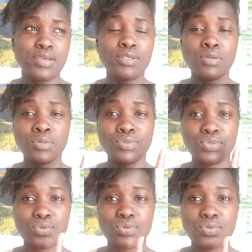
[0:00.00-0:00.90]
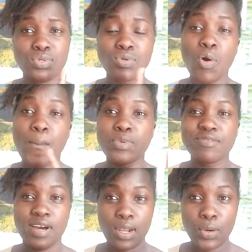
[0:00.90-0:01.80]
used not to, you know,
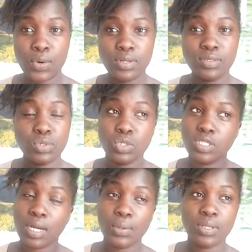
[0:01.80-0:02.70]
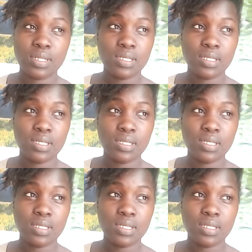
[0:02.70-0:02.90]
move alone to town.